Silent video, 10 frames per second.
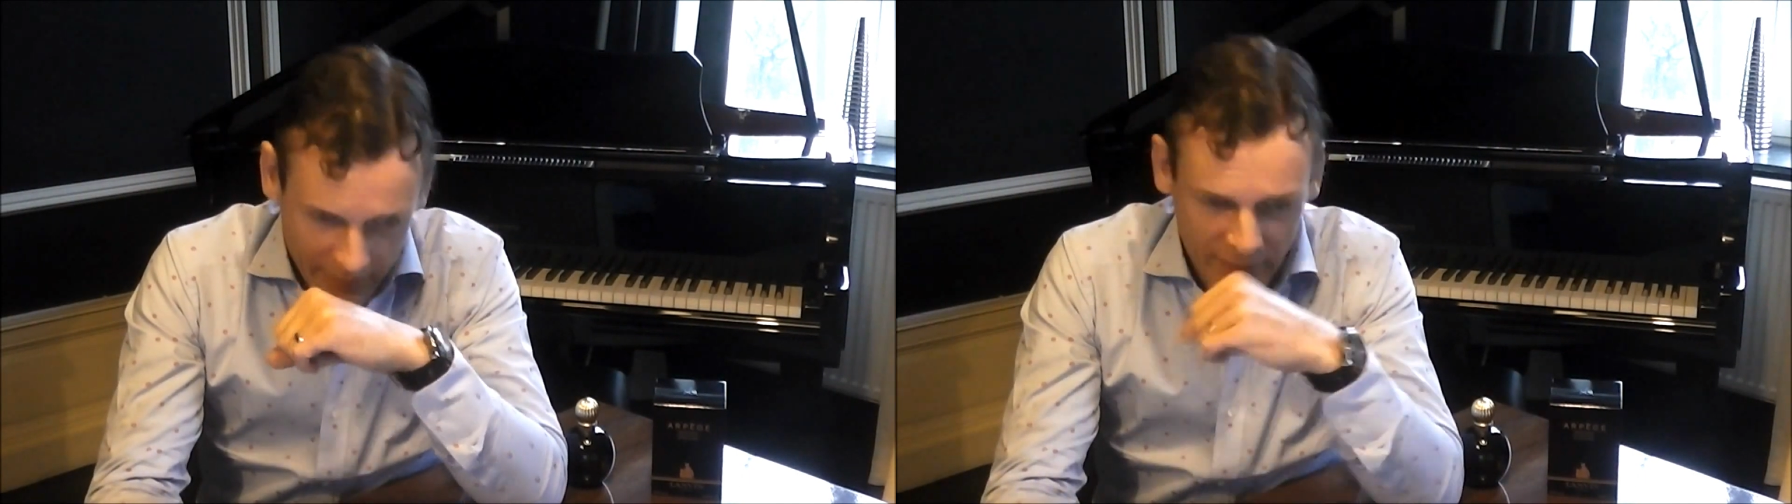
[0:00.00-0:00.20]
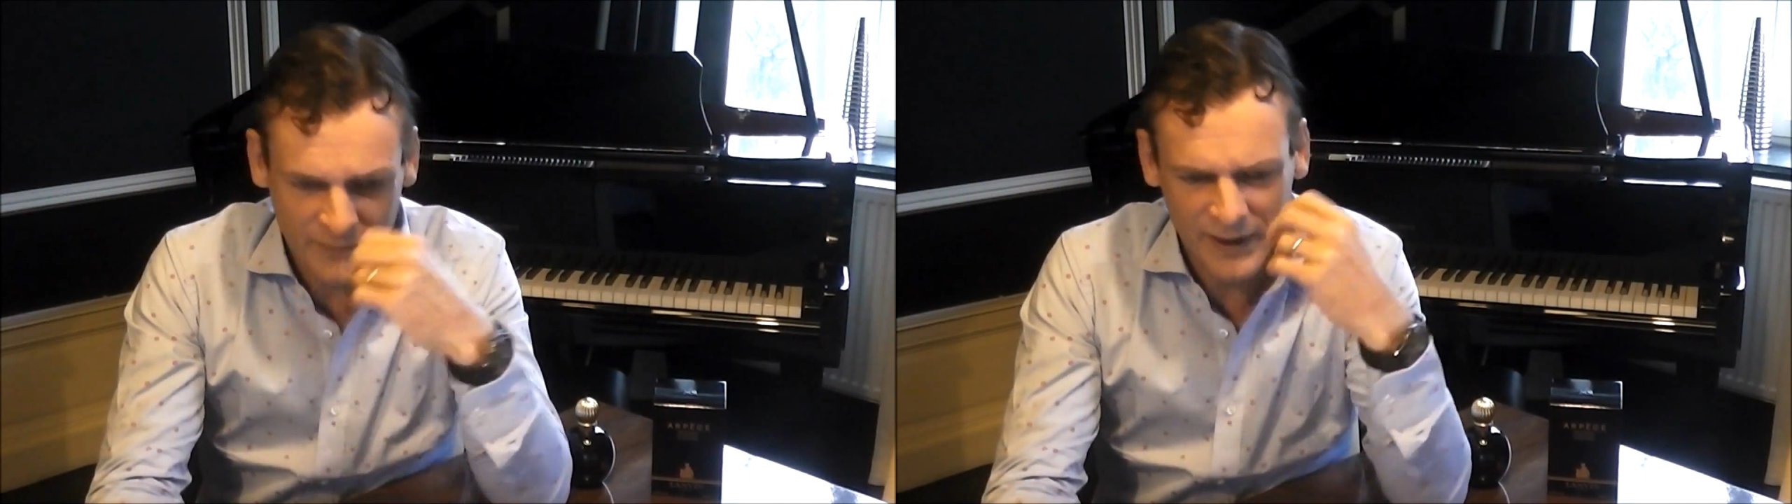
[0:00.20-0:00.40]

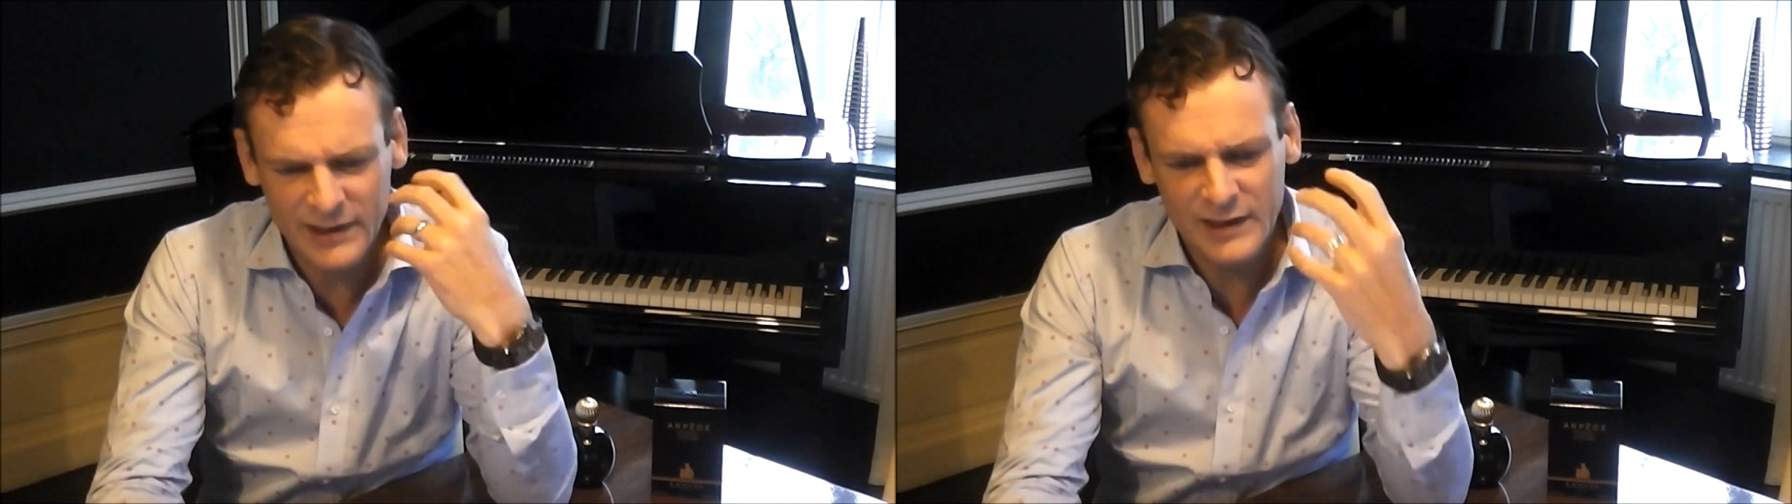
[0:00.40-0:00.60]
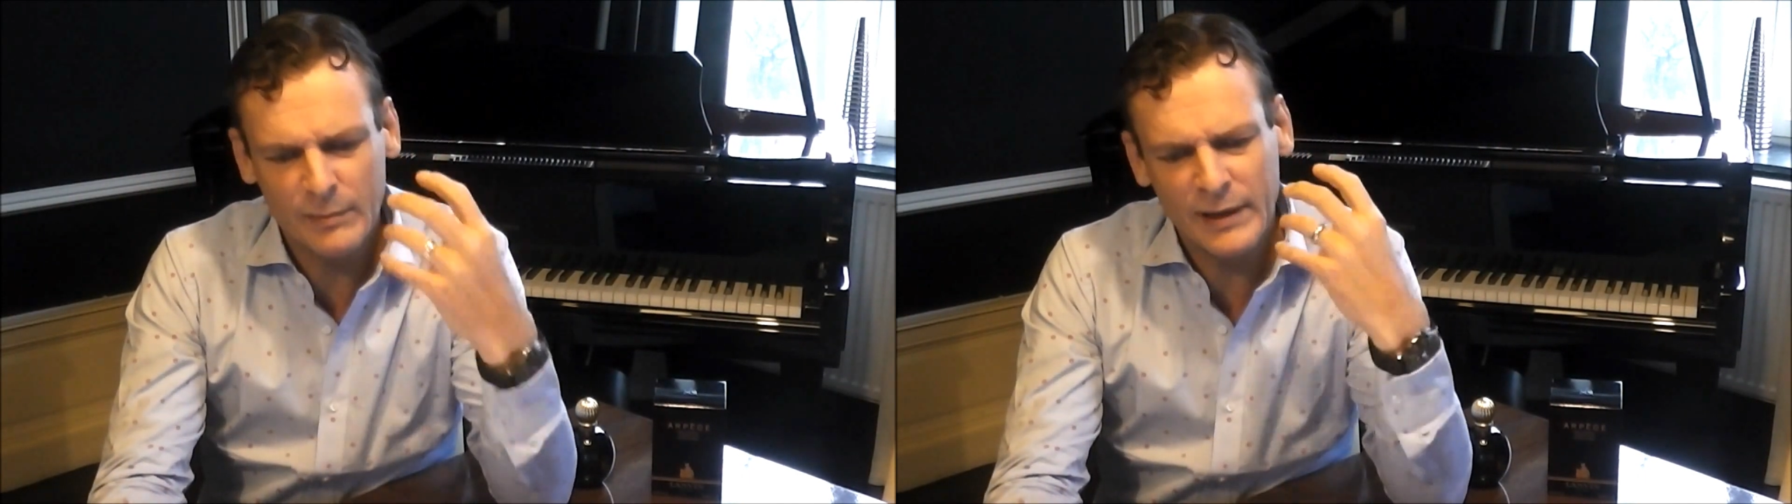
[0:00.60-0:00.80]
The
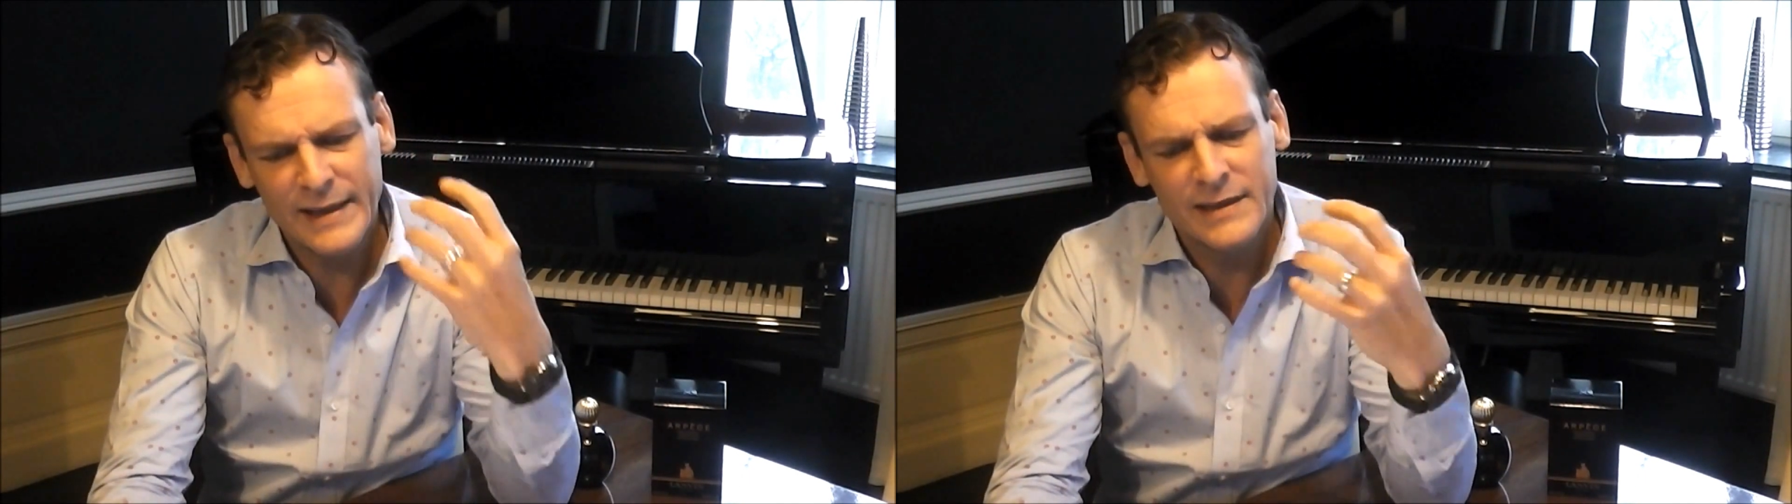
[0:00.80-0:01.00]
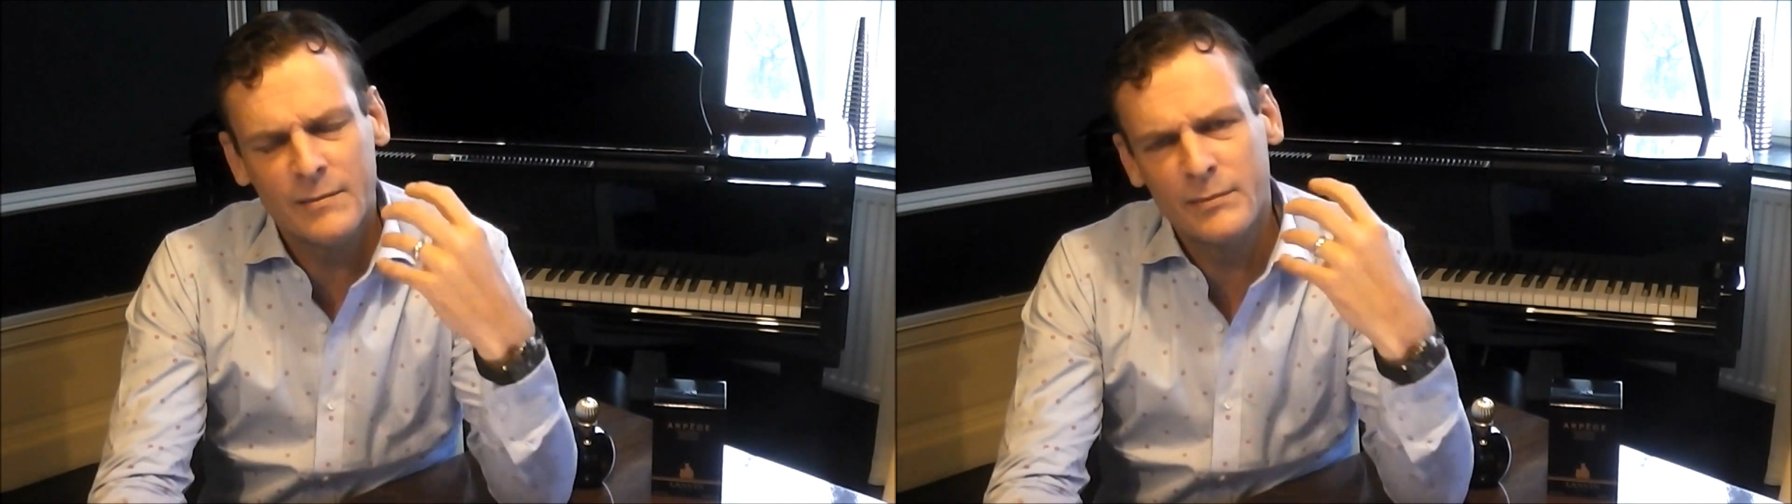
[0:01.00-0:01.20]
facets
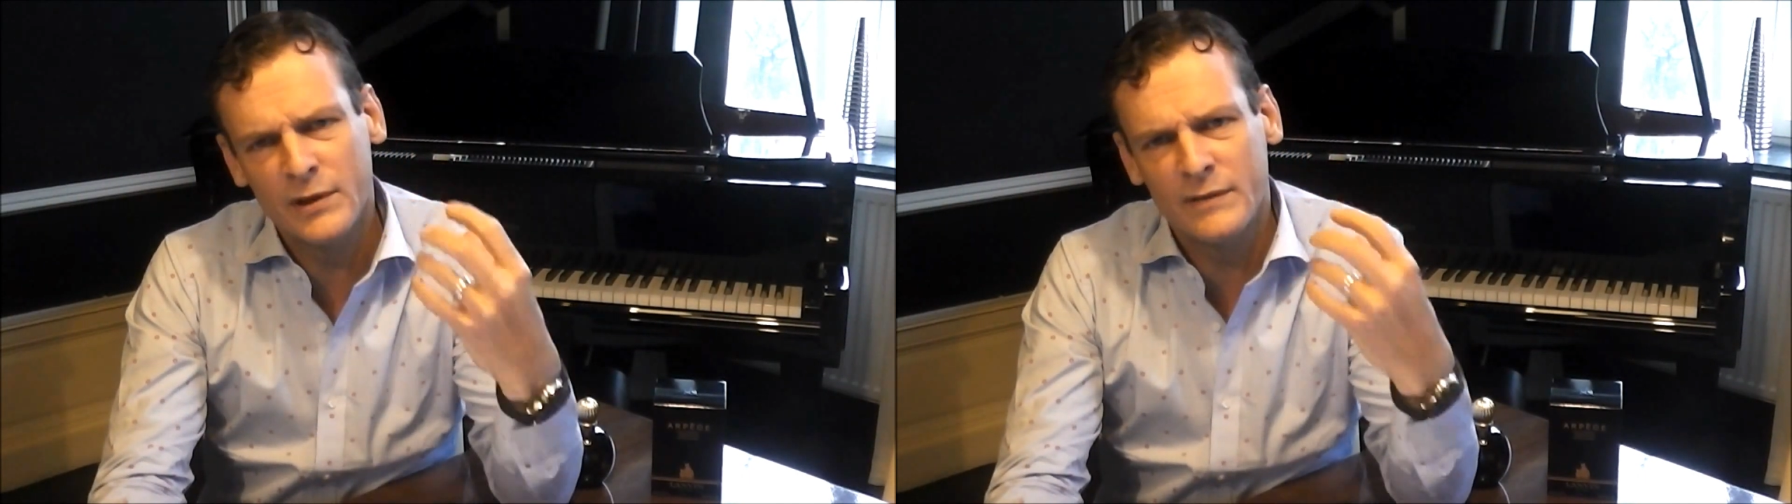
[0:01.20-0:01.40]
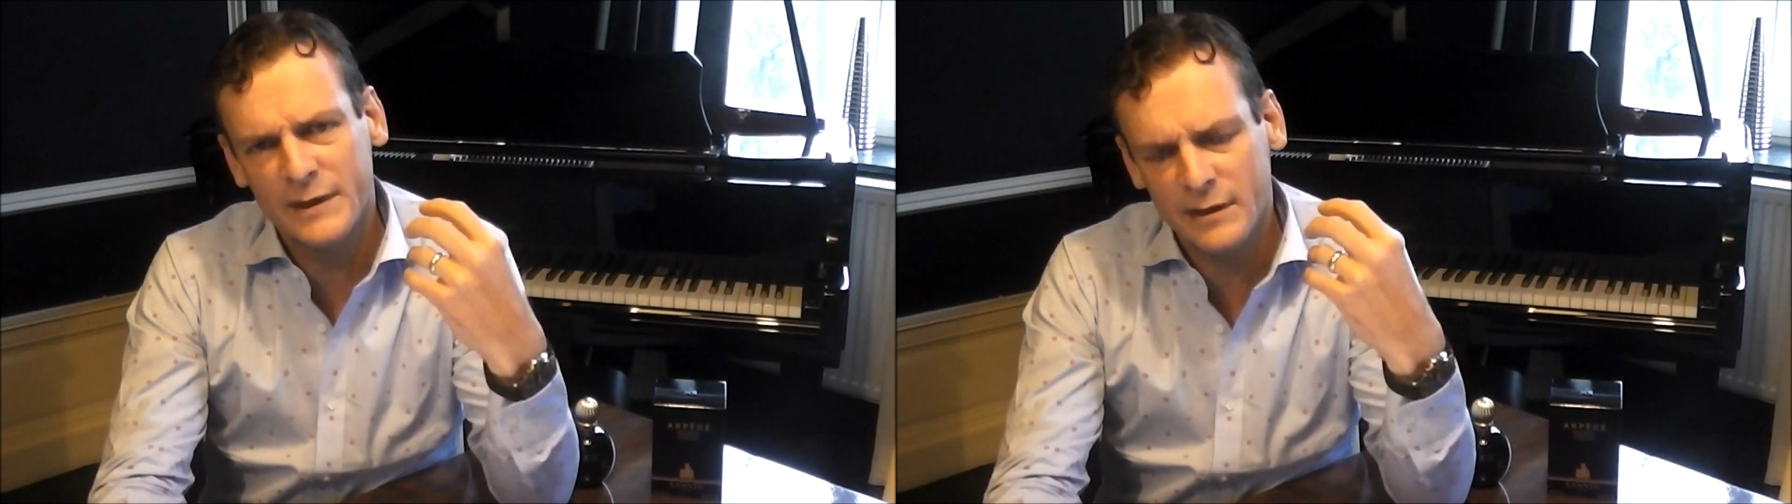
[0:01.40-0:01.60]
blend in
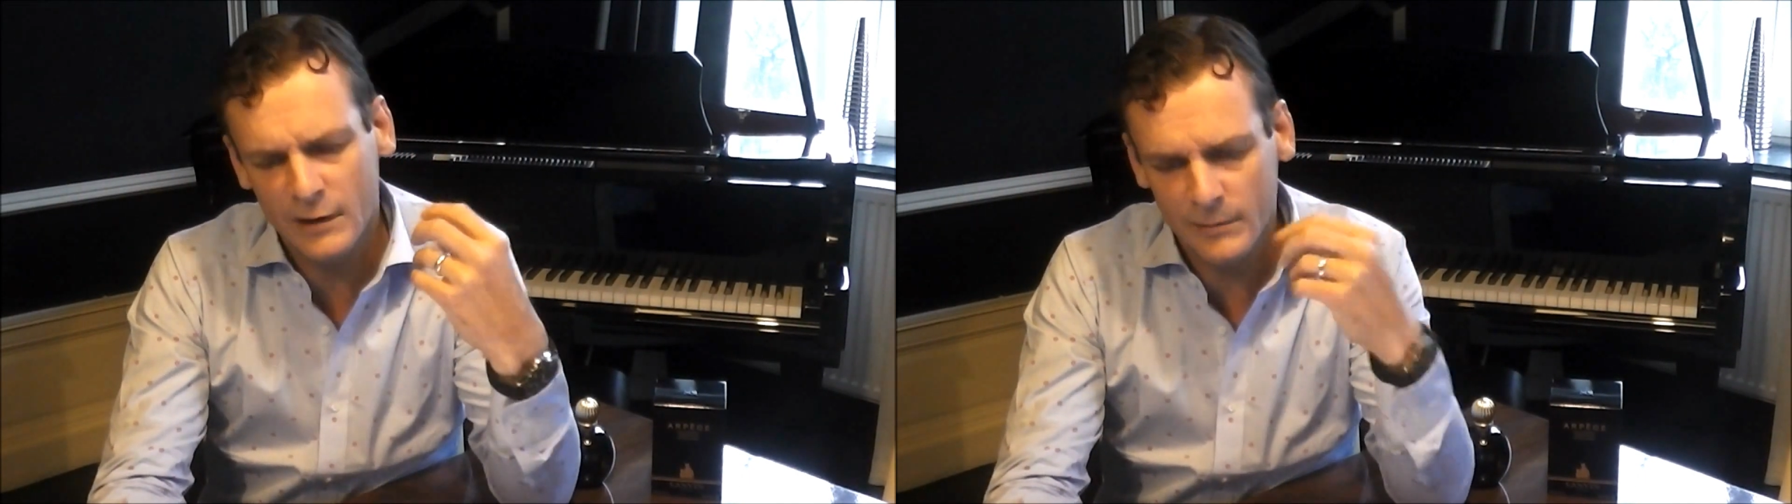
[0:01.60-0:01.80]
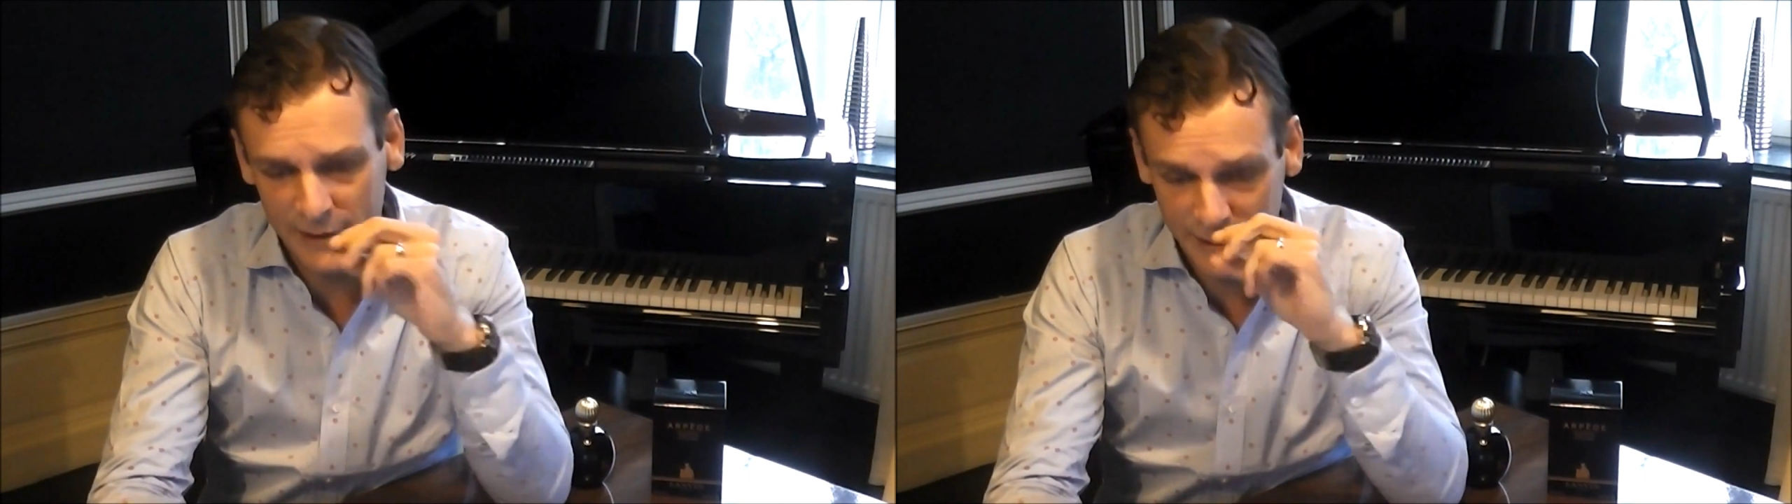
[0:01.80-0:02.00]
perfect
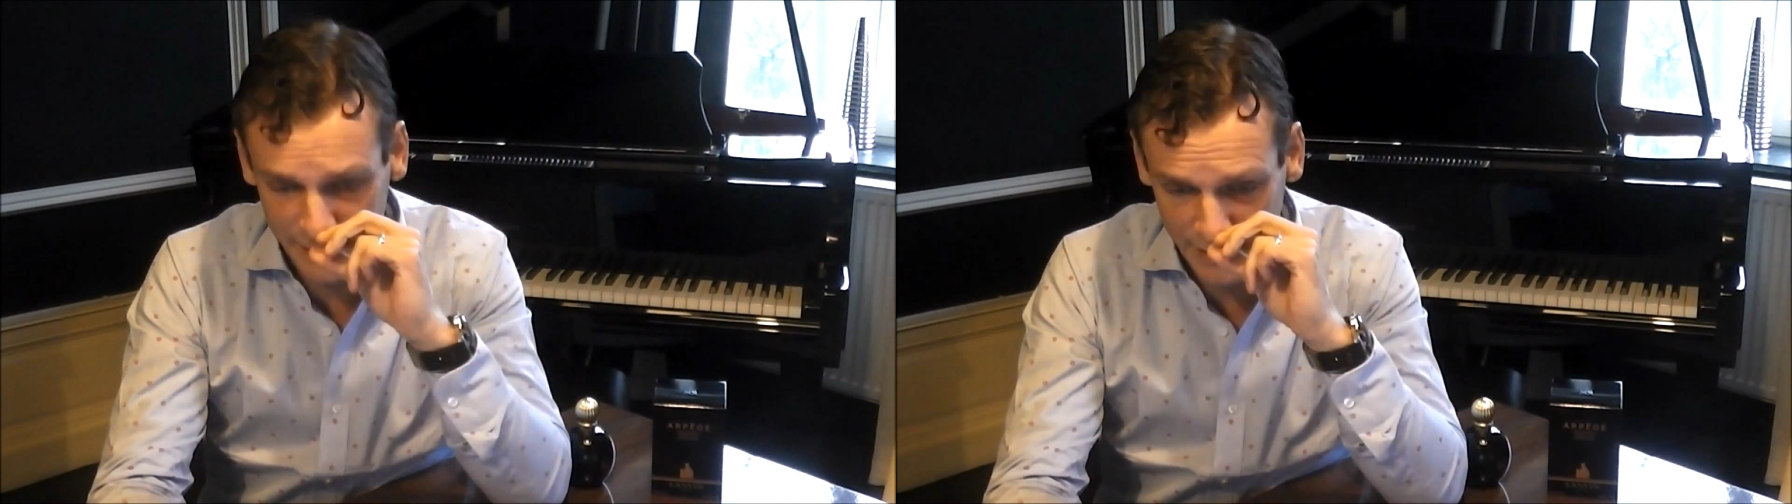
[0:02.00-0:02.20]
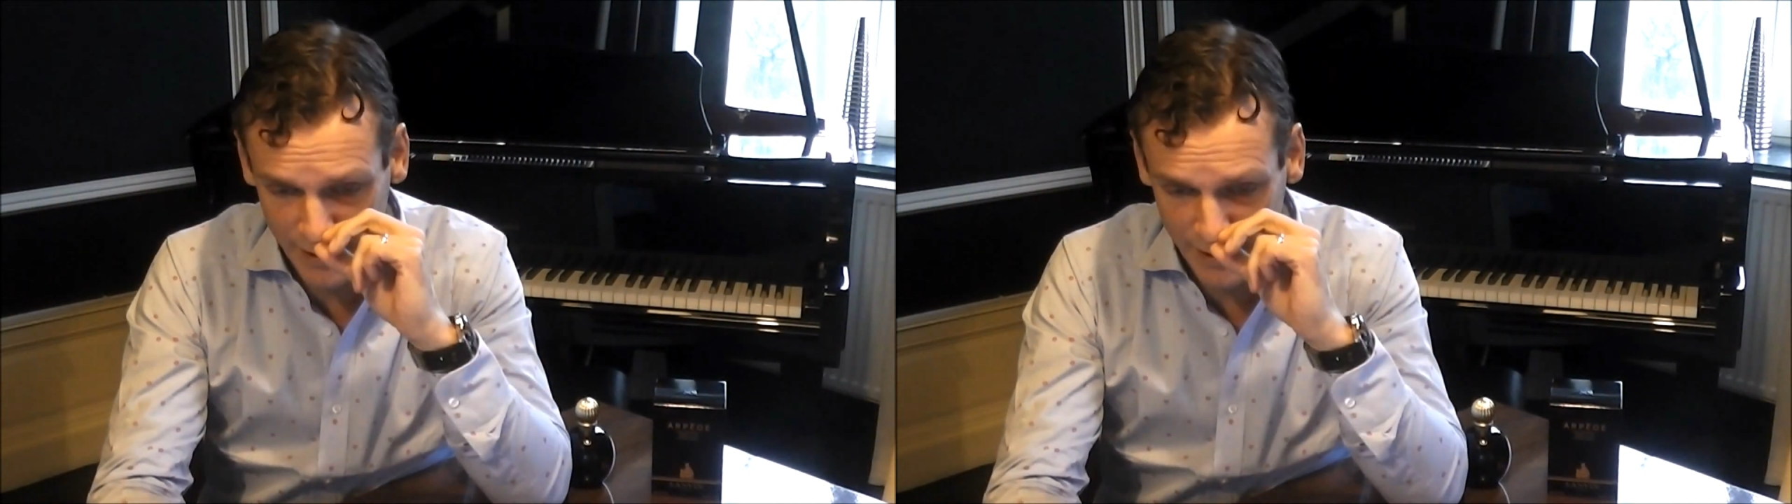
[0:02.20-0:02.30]
harmony,